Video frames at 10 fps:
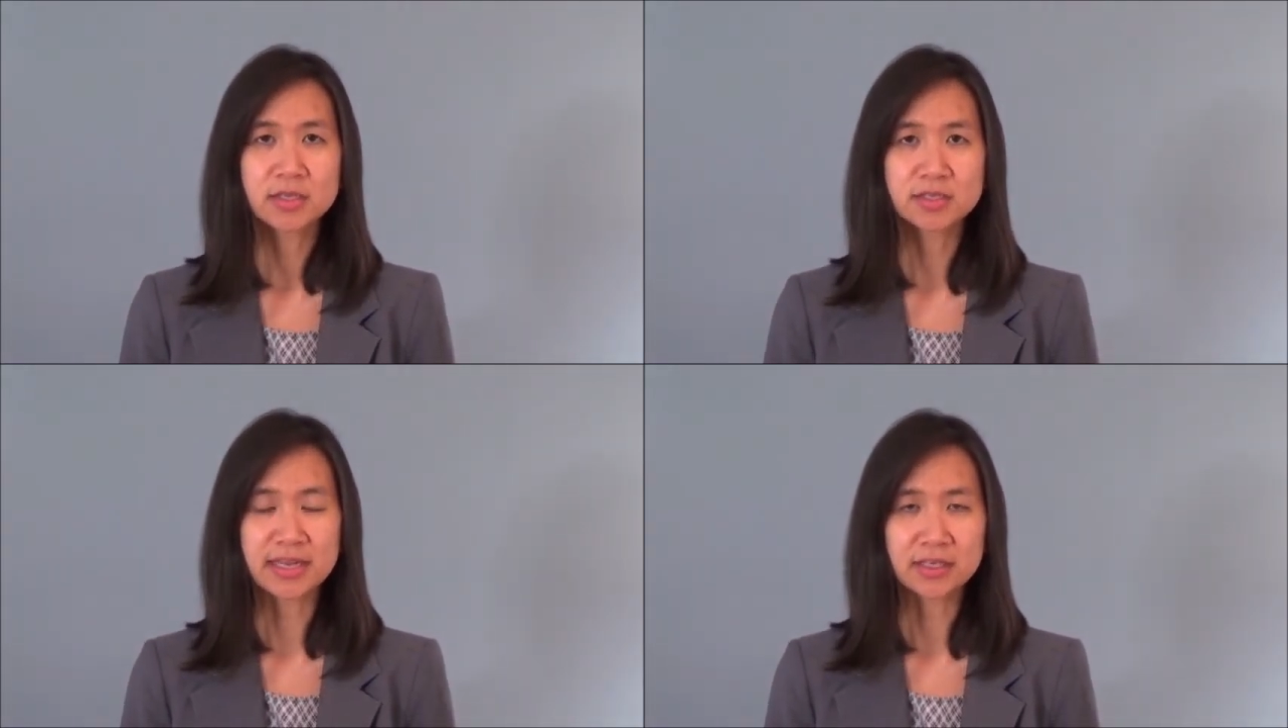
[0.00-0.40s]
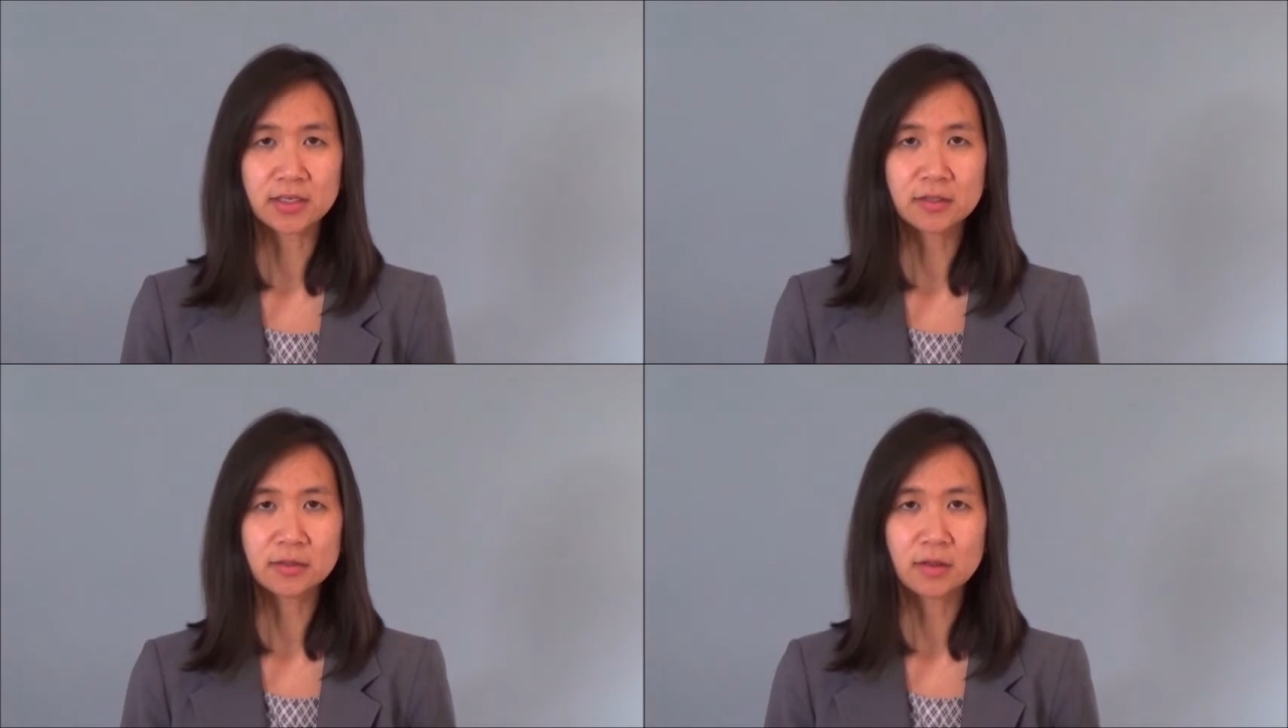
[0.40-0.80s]

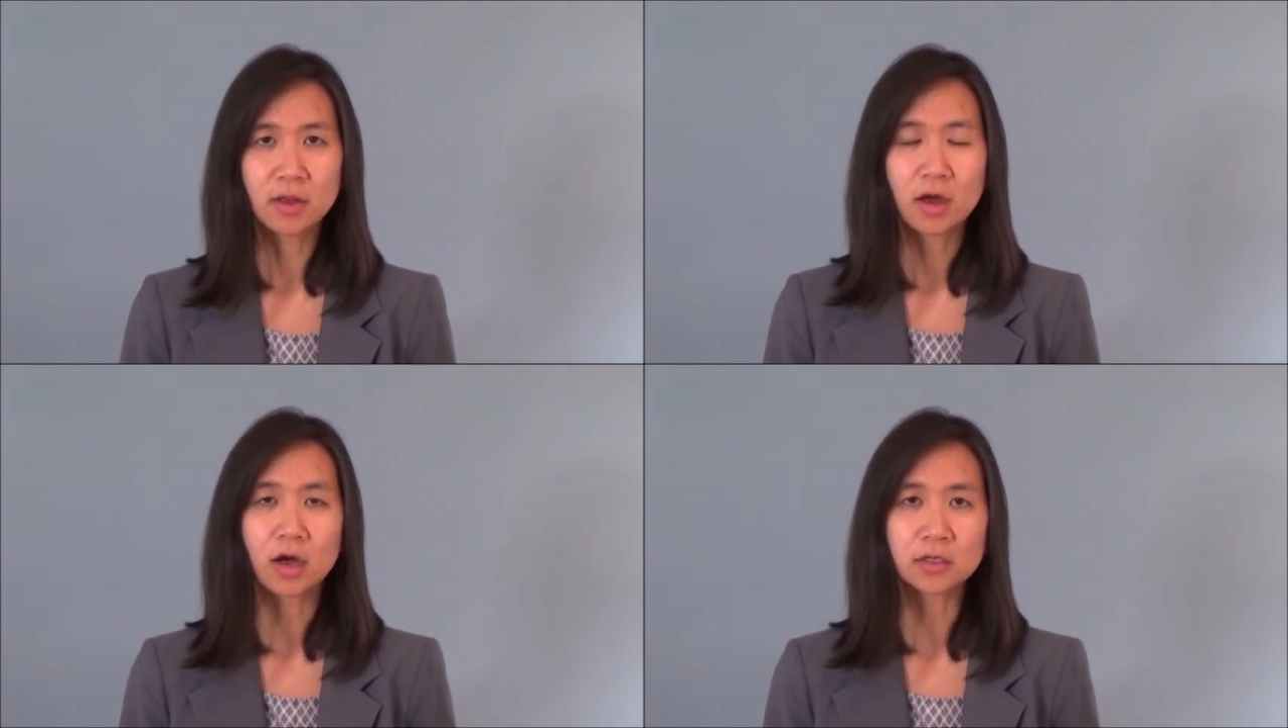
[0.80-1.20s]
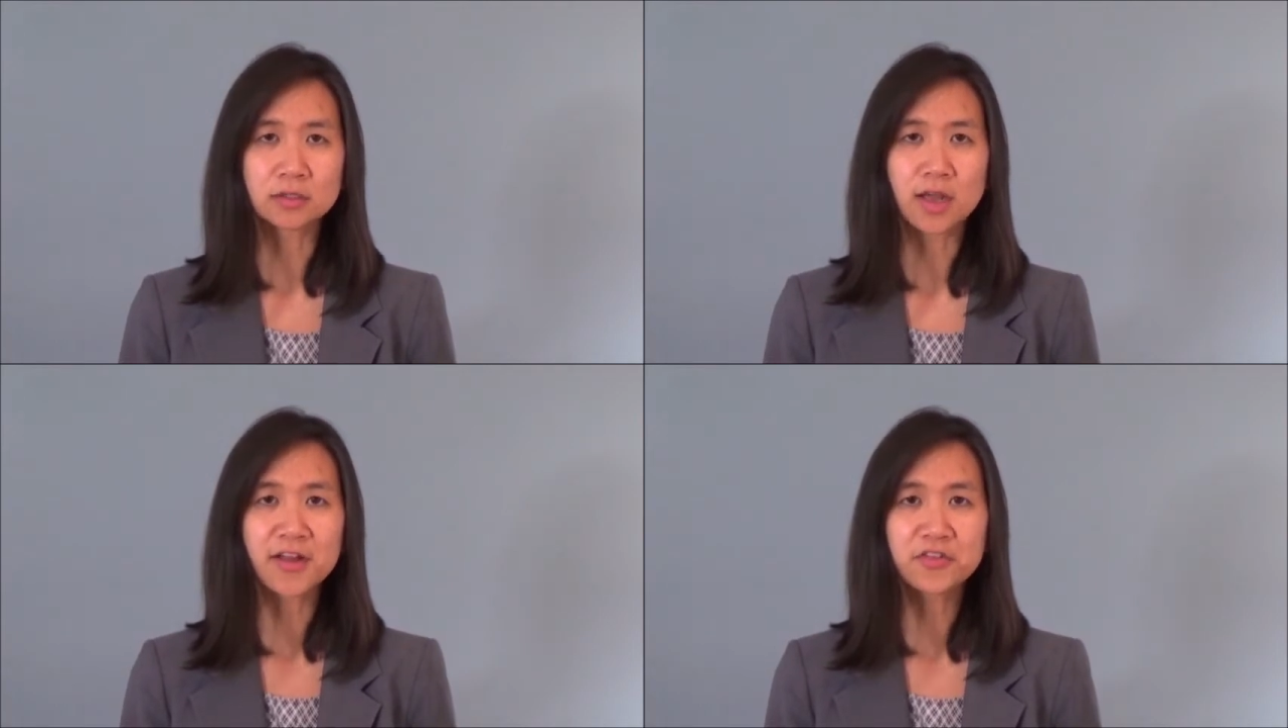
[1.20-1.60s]
Second,
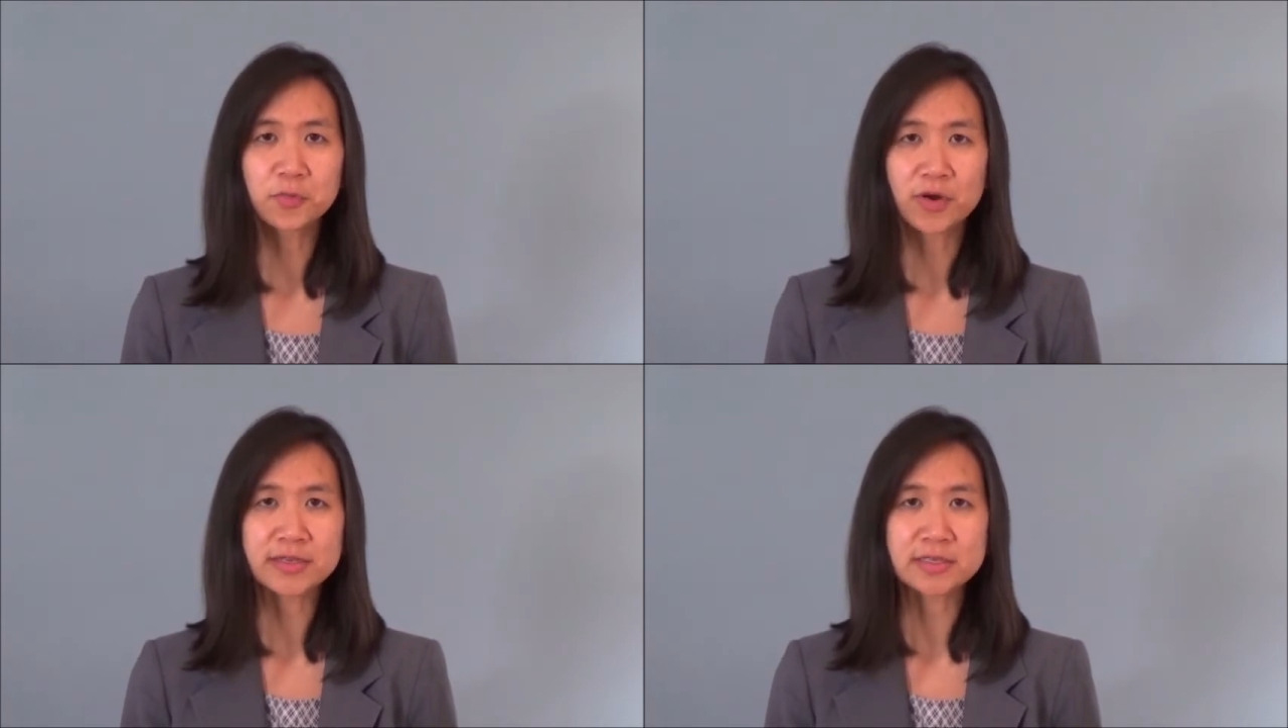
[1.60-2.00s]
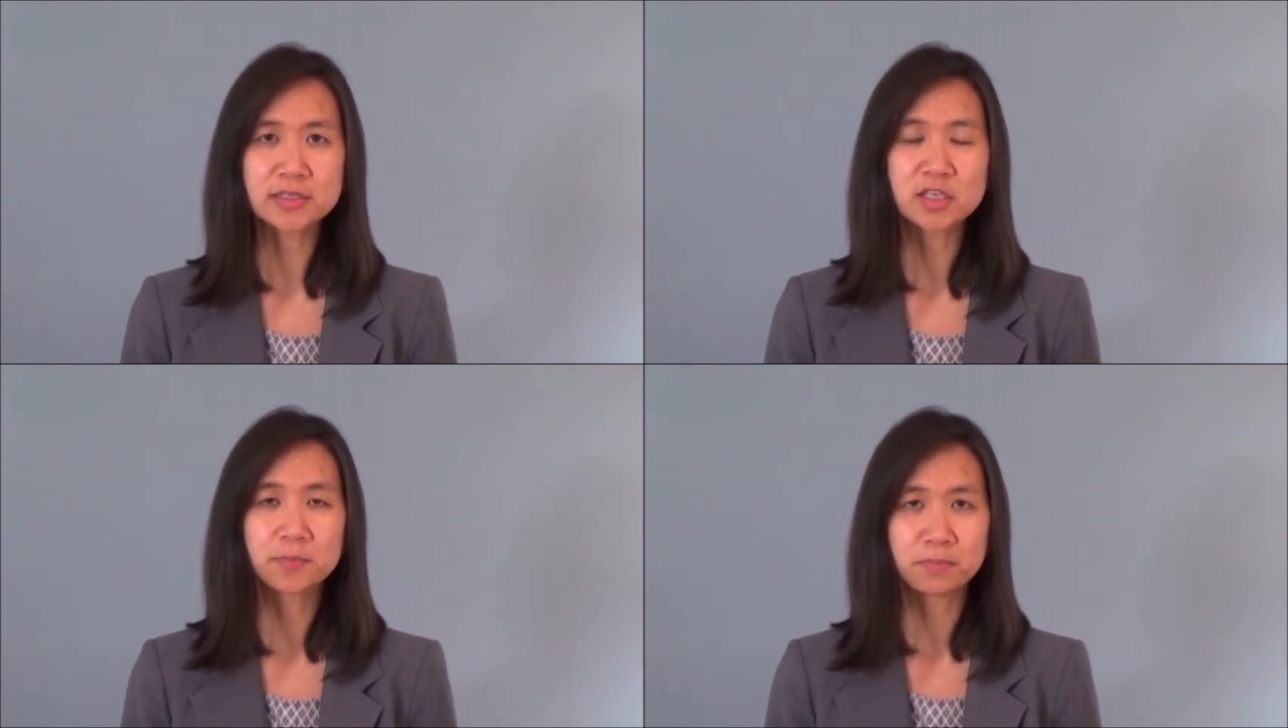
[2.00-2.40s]
unlawful
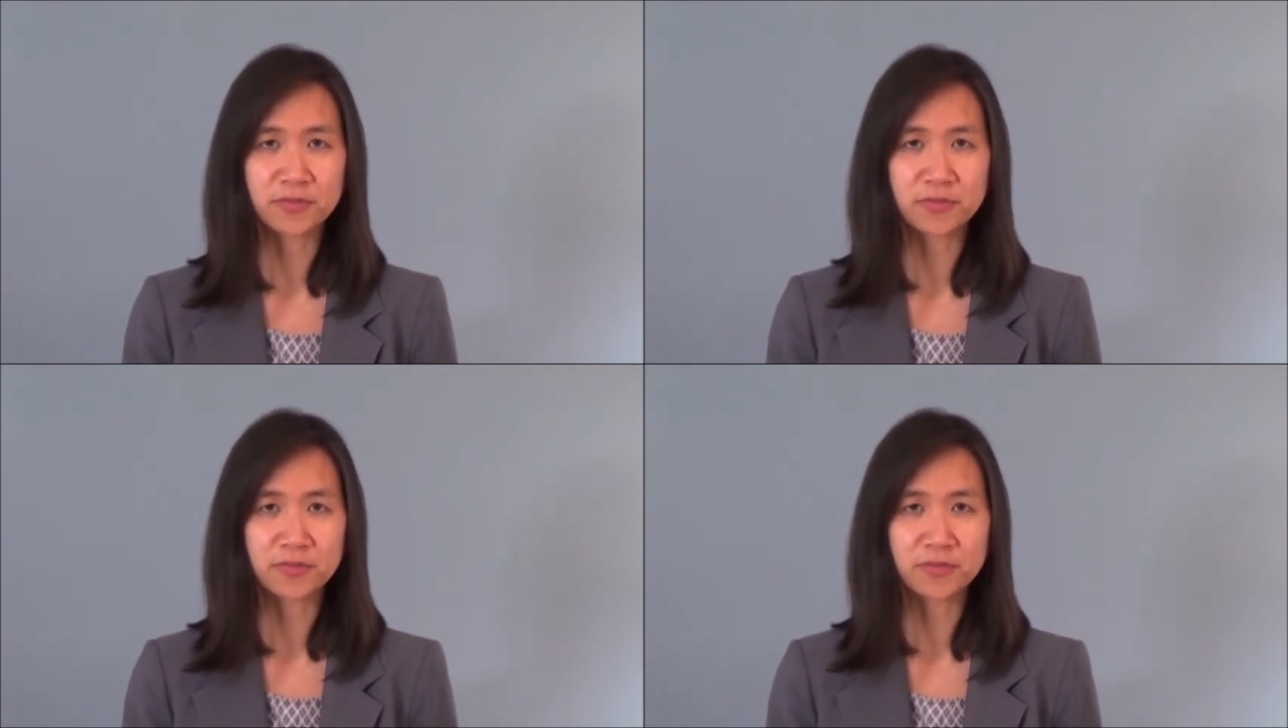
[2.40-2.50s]
presence